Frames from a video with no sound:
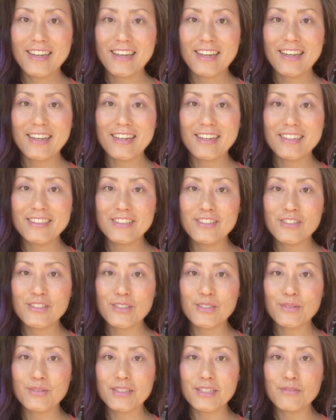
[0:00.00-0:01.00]
and you
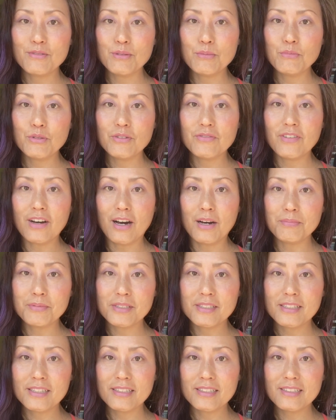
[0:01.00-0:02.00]
just want to remove
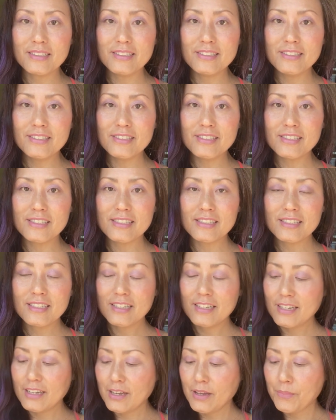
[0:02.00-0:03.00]
obstacles.
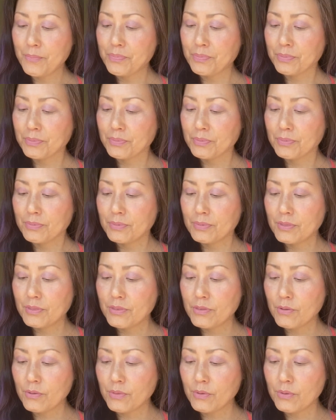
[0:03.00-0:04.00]

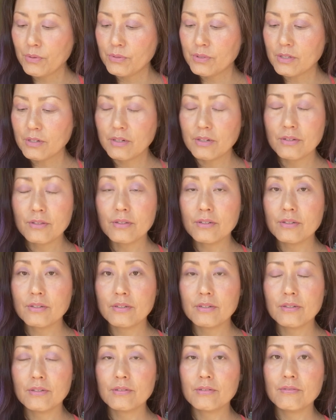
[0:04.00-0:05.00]
So those are
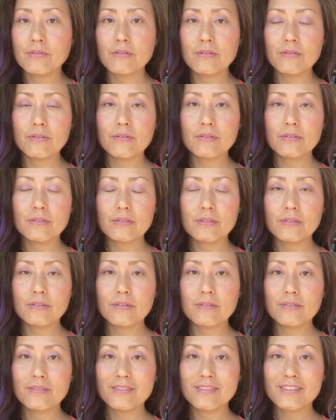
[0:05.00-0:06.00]
the
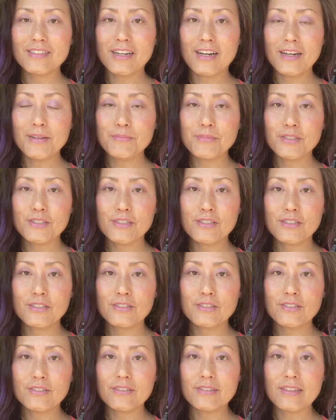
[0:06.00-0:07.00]
times to
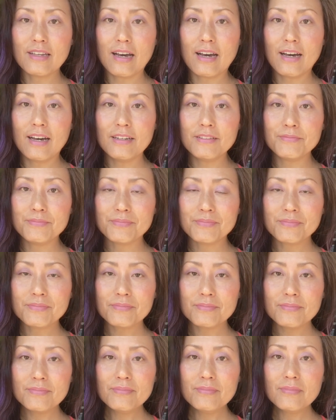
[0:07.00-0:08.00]
do that.
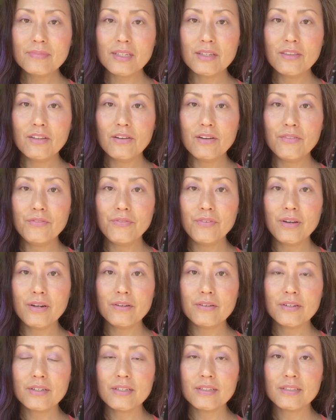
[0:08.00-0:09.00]
And there are
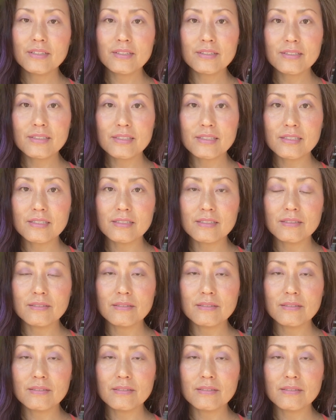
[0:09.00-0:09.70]
various